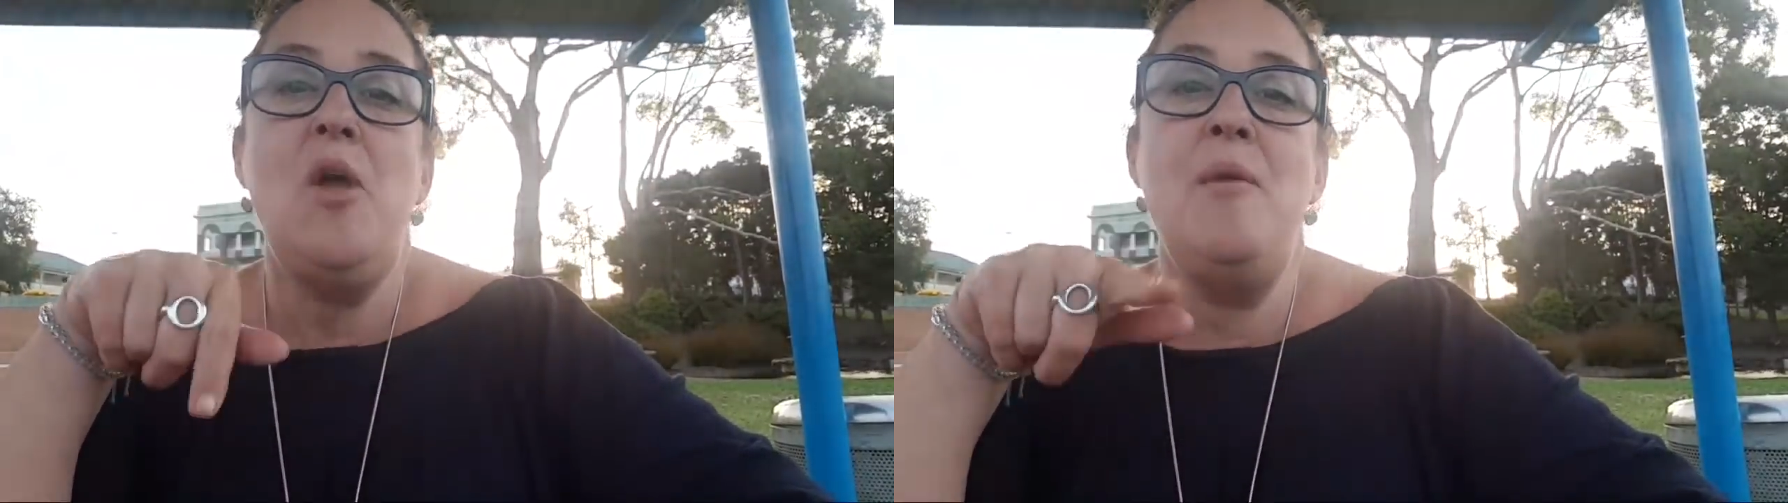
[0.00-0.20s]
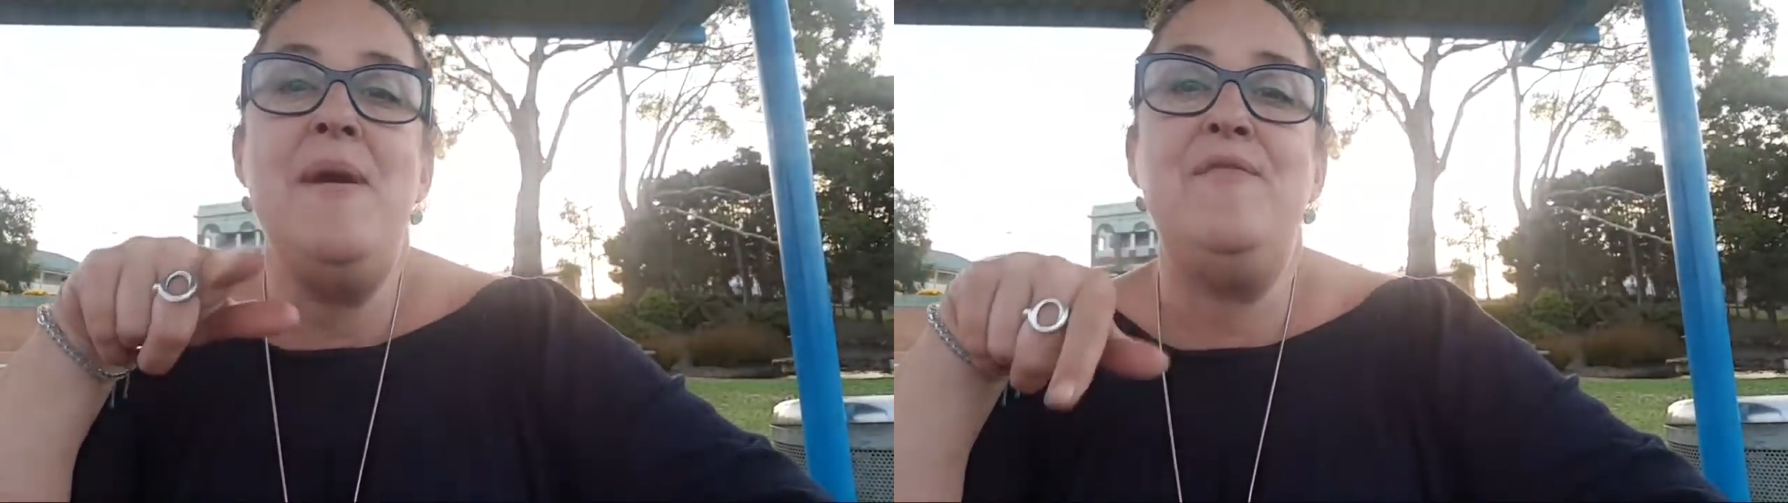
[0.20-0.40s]

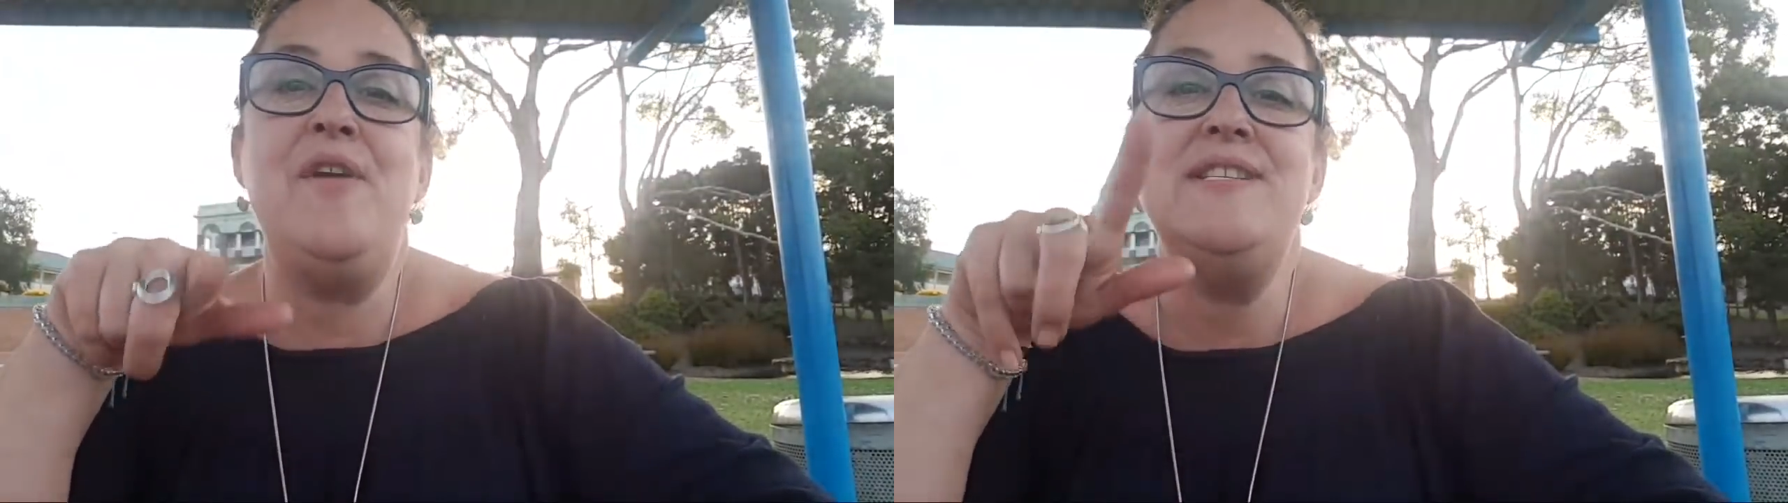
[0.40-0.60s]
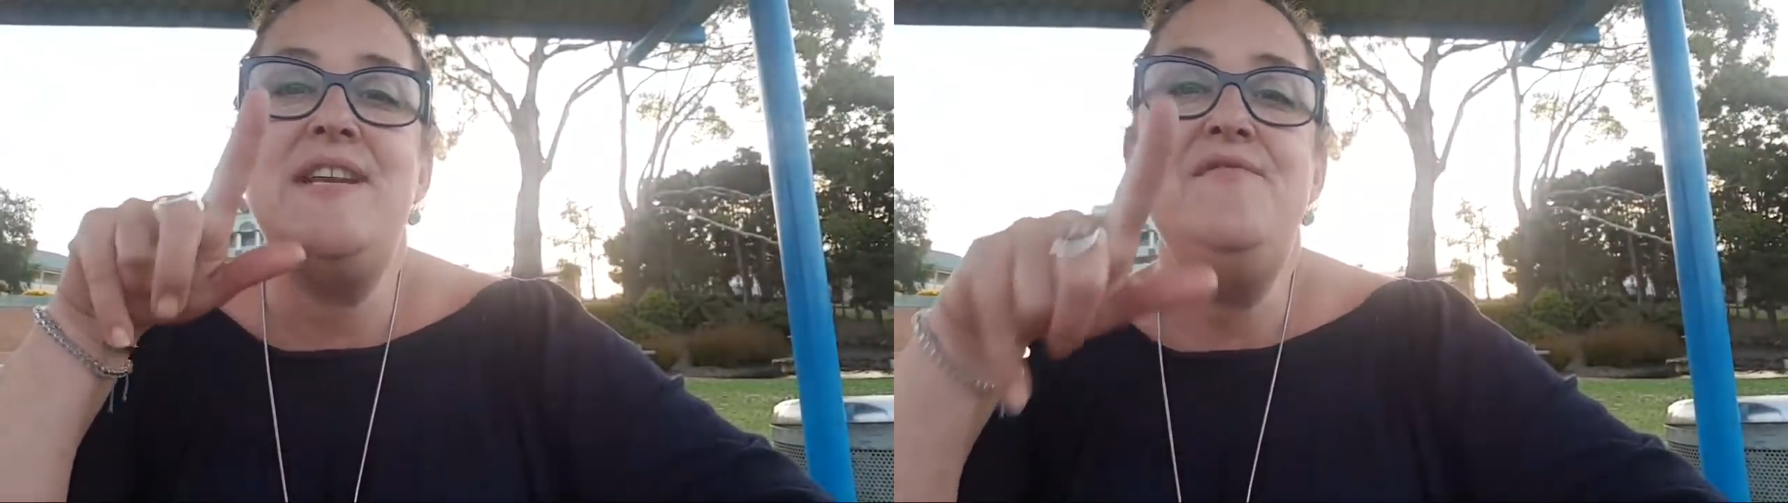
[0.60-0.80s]
Oh, my
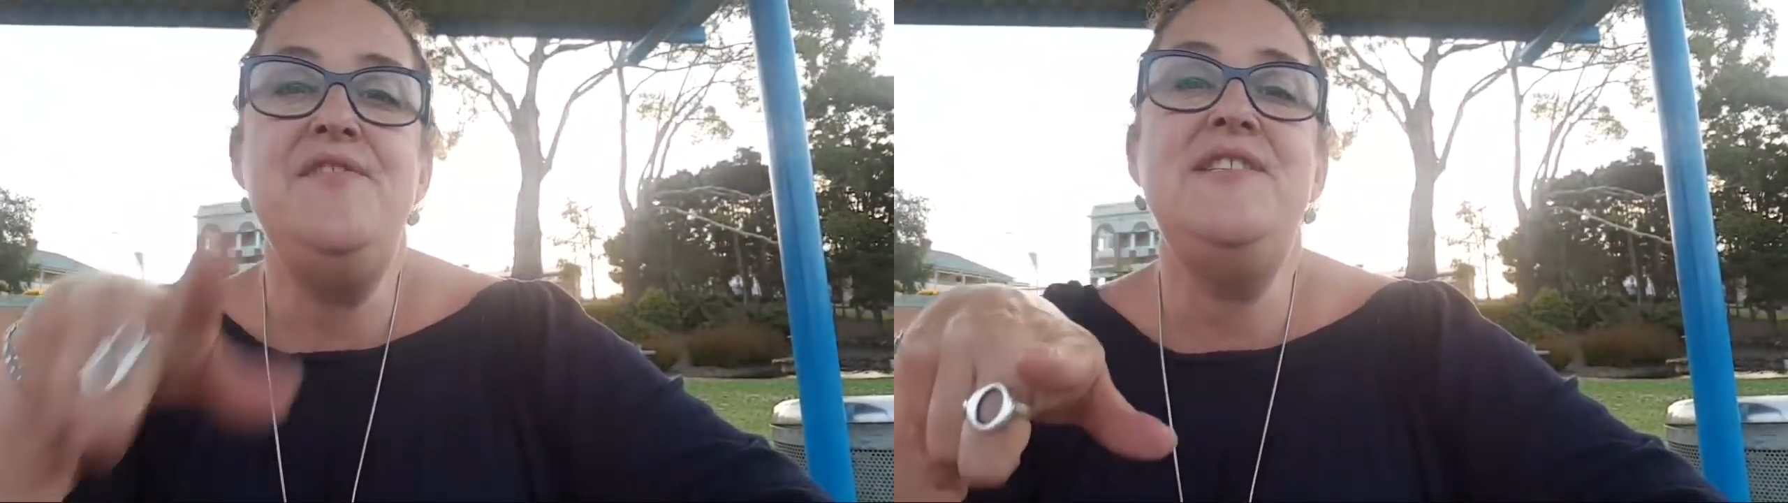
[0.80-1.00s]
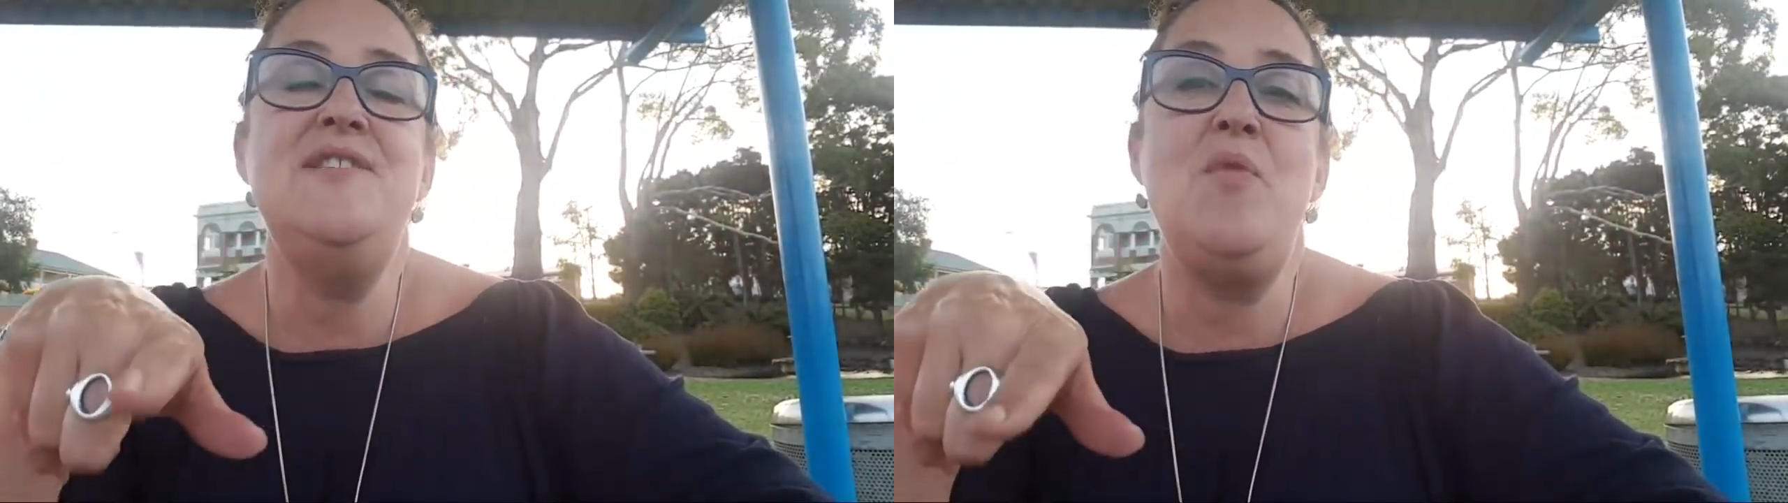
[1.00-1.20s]
phrase,
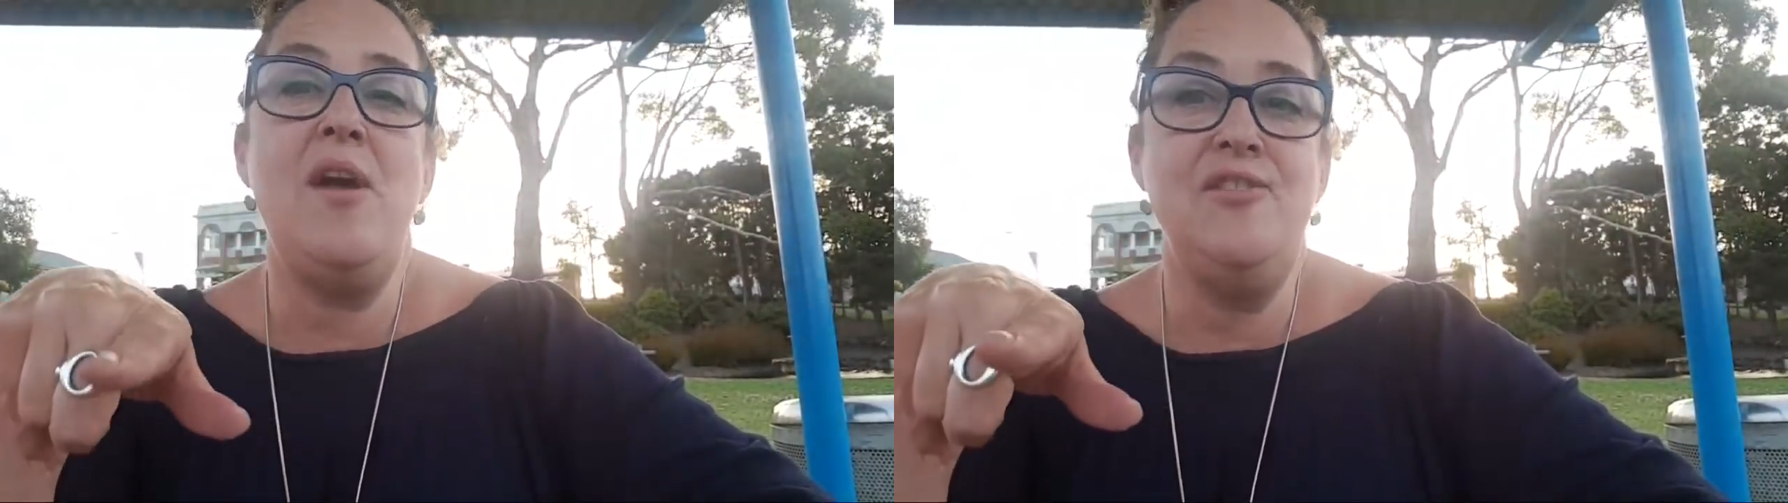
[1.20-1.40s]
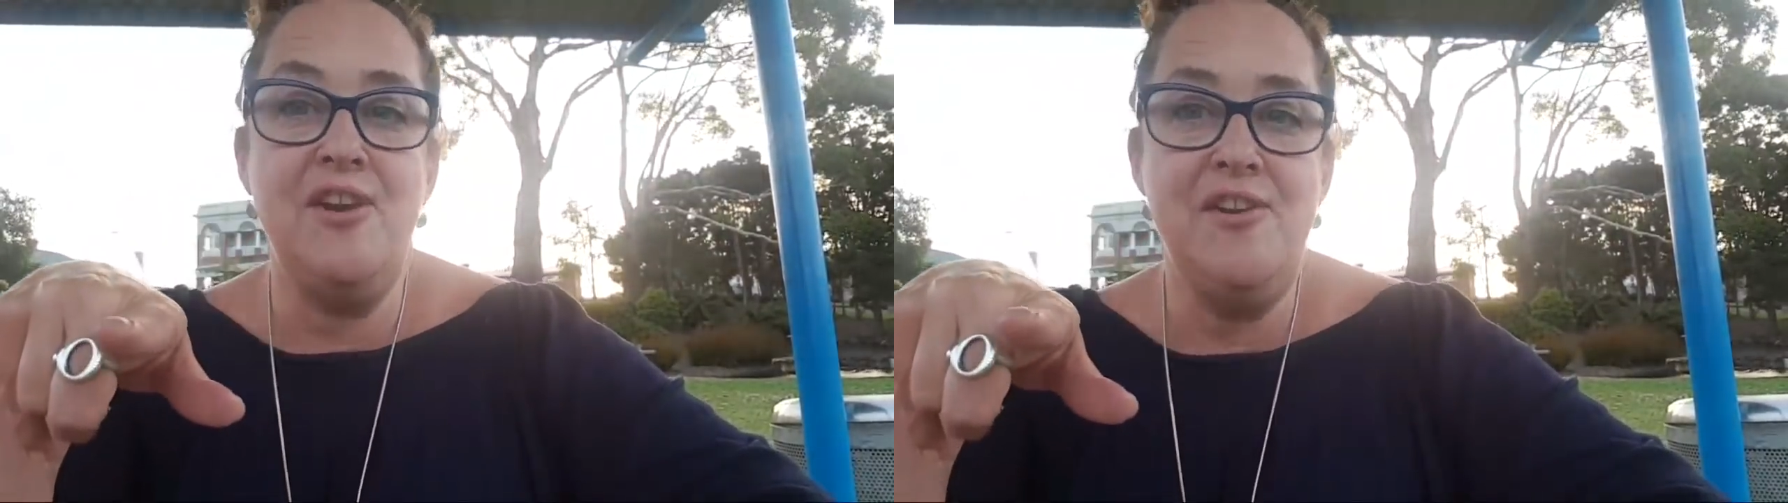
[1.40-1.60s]
this is
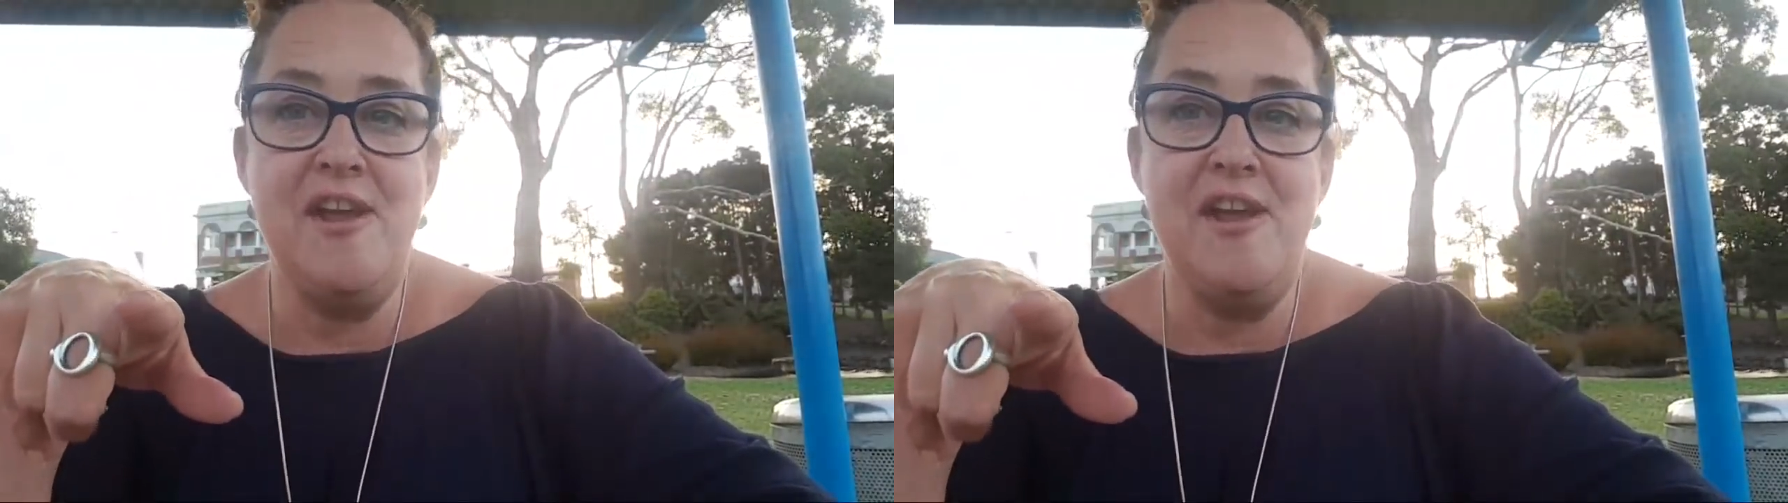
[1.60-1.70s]
why I don't